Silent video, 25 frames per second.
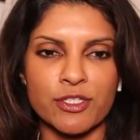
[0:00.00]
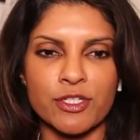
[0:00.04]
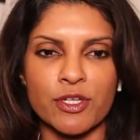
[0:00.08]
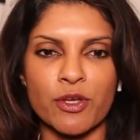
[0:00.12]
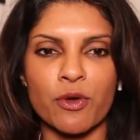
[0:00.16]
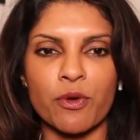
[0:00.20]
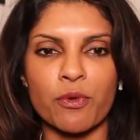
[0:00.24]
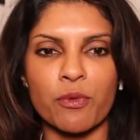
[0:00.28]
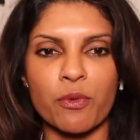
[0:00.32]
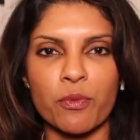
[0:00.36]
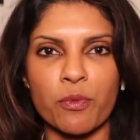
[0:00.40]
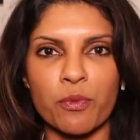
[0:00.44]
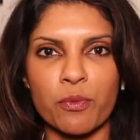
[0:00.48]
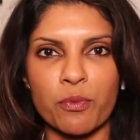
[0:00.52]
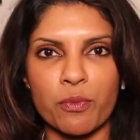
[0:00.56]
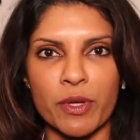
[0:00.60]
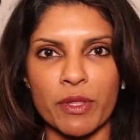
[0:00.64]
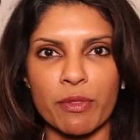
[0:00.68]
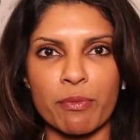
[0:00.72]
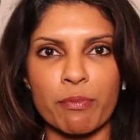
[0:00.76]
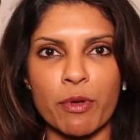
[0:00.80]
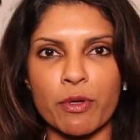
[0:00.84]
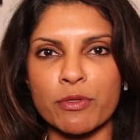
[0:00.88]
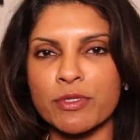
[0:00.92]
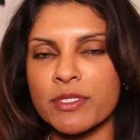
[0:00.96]
So
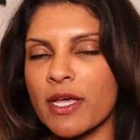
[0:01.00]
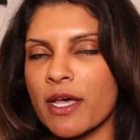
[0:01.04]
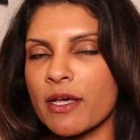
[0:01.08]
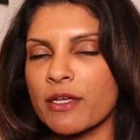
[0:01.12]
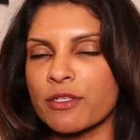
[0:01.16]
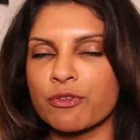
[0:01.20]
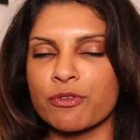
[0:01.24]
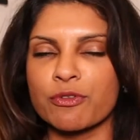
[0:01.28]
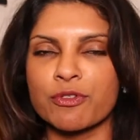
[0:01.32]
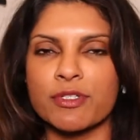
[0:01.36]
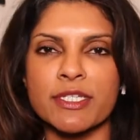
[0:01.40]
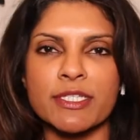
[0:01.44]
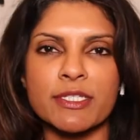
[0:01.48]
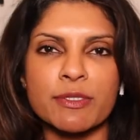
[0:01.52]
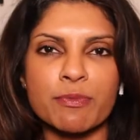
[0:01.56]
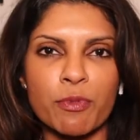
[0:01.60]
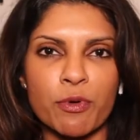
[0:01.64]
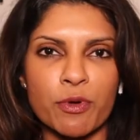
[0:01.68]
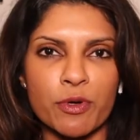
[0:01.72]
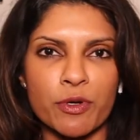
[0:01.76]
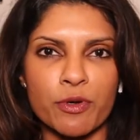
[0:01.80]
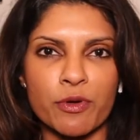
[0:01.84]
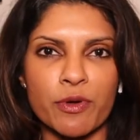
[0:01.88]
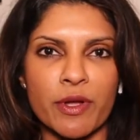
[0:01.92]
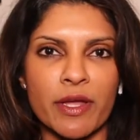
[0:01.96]
with Botox or
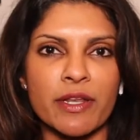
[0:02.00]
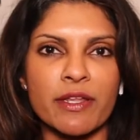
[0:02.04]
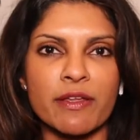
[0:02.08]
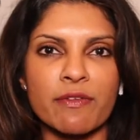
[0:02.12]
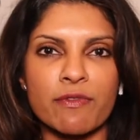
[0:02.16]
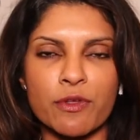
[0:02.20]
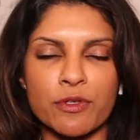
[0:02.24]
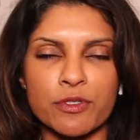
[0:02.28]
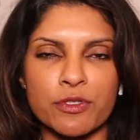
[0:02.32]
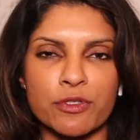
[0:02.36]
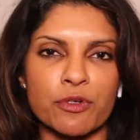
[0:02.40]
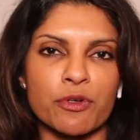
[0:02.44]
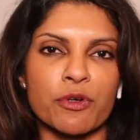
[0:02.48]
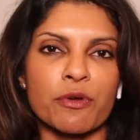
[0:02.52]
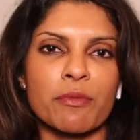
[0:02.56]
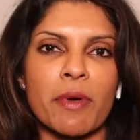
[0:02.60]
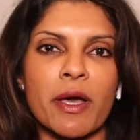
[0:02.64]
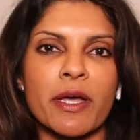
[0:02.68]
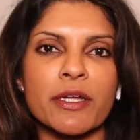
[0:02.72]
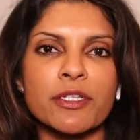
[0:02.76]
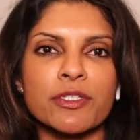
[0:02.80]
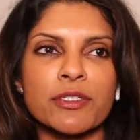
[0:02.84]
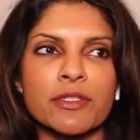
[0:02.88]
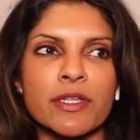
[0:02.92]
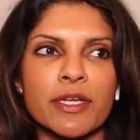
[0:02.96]
Dysport or any of those
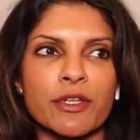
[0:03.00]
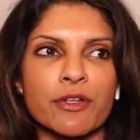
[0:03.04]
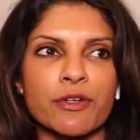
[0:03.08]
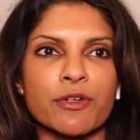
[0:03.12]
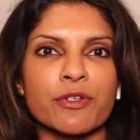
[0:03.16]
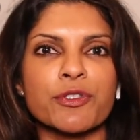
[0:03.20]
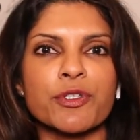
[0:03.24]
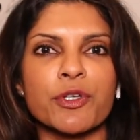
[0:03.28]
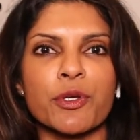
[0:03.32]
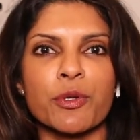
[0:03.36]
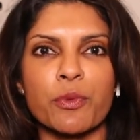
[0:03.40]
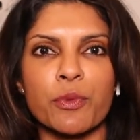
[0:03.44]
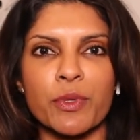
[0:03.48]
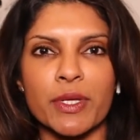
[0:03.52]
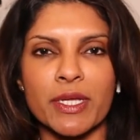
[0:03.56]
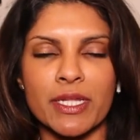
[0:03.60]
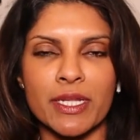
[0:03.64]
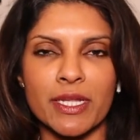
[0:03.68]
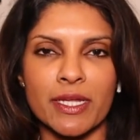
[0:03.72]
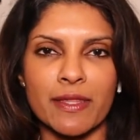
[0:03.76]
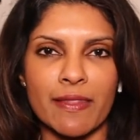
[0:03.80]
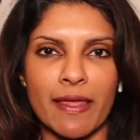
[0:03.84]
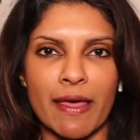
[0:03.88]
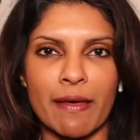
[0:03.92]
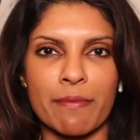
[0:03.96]
neuromodulators, you're
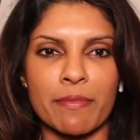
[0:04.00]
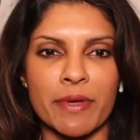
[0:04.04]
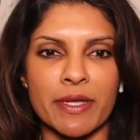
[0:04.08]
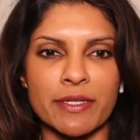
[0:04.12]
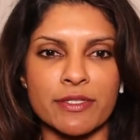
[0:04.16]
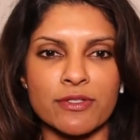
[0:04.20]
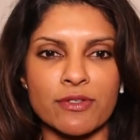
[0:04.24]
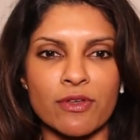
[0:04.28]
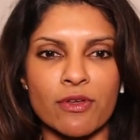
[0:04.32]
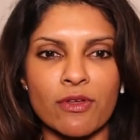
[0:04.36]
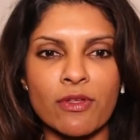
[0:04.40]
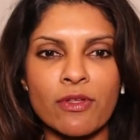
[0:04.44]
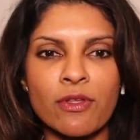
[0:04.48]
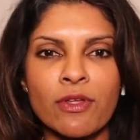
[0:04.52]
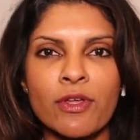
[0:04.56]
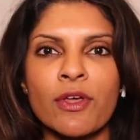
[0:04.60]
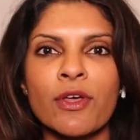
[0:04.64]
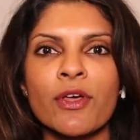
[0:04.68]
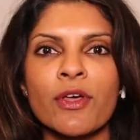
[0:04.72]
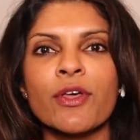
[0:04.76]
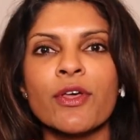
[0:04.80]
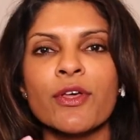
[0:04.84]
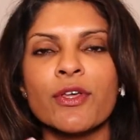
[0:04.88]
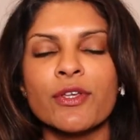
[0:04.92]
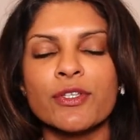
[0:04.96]
weakening that muscle
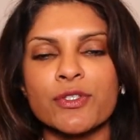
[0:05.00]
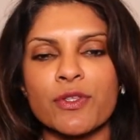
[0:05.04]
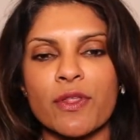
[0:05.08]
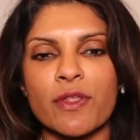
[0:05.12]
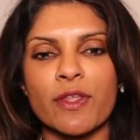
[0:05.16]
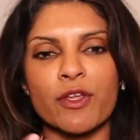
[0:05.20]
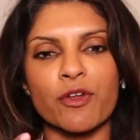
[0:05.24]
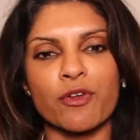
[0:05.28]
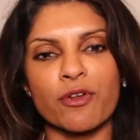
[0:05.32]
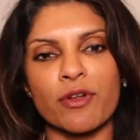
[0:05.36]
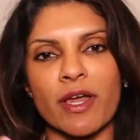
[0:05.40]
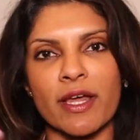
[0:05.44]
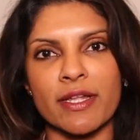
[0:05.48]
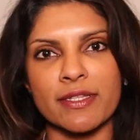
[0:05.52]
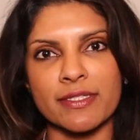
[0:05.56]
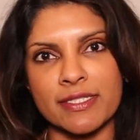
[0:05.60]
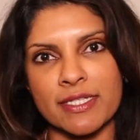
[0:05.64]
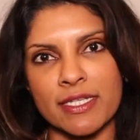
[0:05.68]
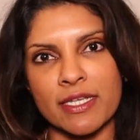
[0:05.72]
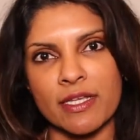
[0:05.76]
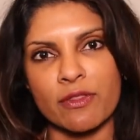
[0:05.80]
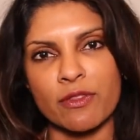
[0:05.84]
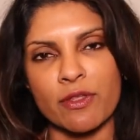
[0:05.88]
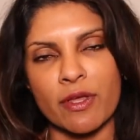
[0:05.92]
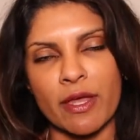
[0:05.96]
so that you're not
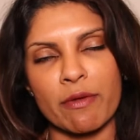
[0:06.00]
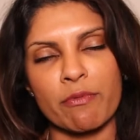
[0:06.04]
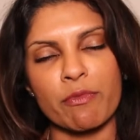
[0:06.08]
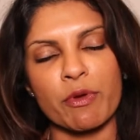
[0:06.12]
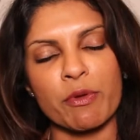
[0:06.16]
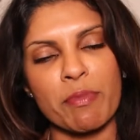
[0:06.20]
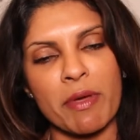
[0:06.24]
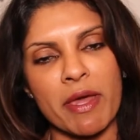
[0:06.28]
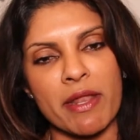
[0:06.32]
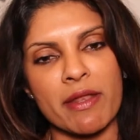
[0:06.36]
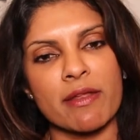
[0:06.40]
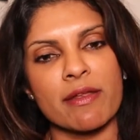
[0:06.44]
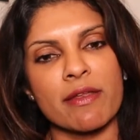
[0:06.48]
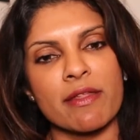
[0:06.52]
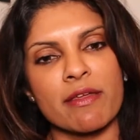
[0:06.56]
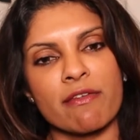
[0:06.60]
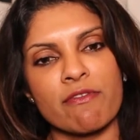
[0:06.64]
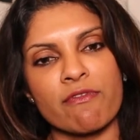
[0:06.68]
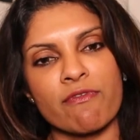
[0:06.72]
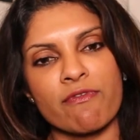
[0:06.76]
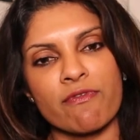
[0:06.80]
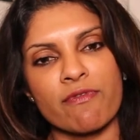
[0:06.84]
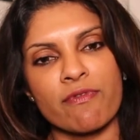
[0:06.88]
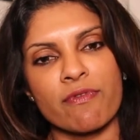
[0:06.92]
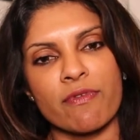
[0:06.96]
seeing that
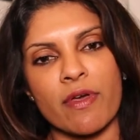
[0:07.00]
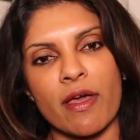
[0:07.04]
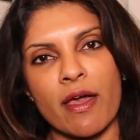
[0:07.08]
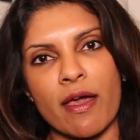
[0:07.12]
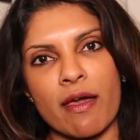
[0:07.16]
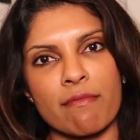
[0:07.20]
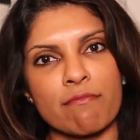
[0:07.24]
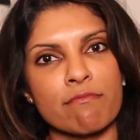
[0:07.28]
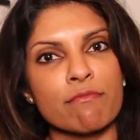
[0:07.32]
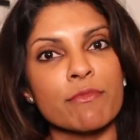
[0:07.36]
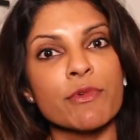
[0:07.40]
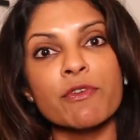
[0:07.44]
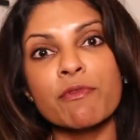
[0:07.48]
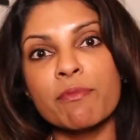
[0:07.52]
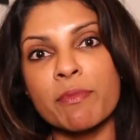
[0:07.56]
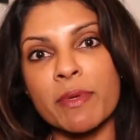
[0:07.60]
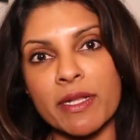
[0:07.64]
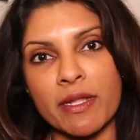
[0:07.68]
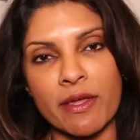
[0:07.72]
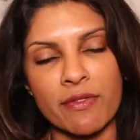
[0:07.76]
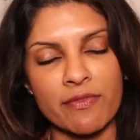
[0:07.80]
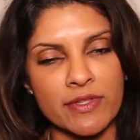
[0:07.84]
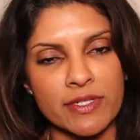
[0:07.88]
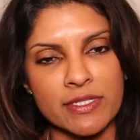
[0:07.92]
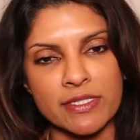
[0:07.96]
repetitive
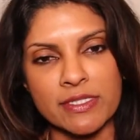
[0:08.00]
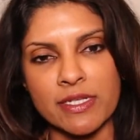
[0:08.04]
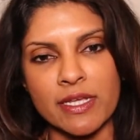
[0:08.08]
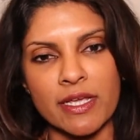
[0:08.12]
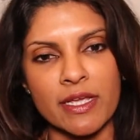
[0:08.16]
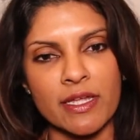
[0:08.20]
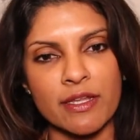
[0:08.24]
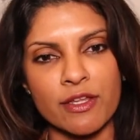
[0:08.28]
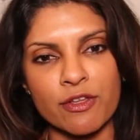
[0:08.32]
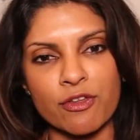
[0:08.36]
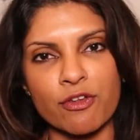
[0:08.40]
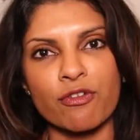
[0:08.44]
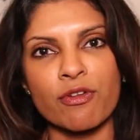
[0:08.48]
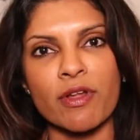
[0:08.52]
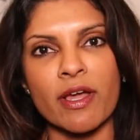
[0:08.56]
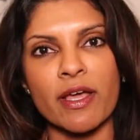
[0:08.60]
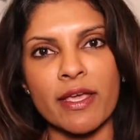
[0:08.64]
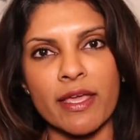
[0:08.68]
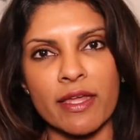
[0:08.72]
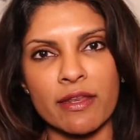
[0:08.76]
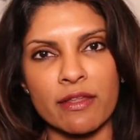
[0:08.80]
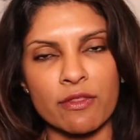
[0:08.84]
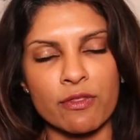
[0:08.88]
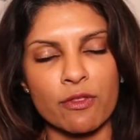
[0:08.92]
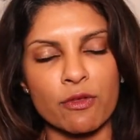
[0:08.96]
movement on the skin and you're
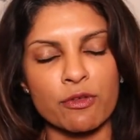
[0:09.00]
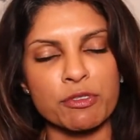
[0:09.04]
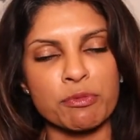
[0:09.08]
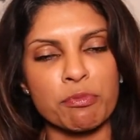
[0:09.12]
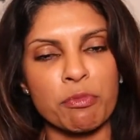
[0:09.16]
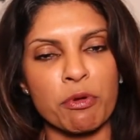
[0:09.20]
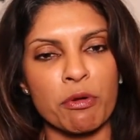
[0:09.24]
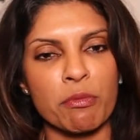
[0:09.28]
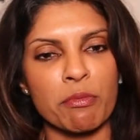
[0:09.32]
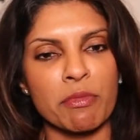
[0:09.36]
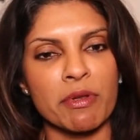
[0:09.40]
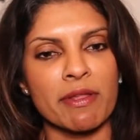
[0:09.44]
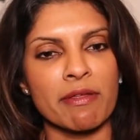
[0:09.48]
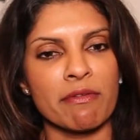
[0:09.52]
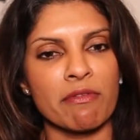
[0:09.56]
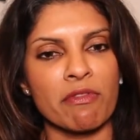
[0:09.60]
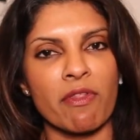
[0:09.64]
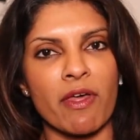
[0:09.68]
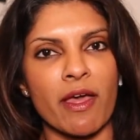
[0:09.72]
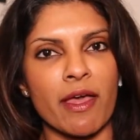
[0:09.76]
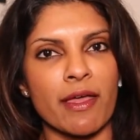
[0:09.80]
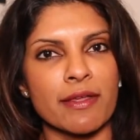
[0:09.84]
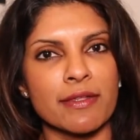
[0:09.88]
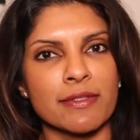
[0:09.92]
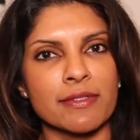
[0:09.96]
not getting those
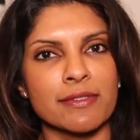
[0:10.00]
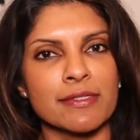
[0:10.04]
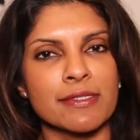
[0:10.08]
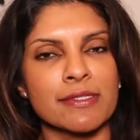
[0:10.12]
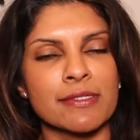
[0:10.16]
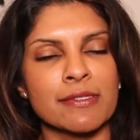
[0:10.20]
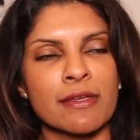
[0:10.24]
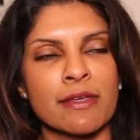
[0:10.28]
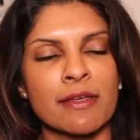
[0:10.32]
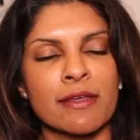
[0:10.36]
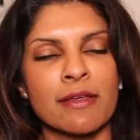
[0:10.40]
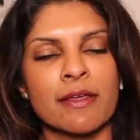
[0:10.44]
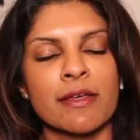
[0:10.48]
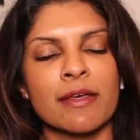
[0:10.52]
permanent lines.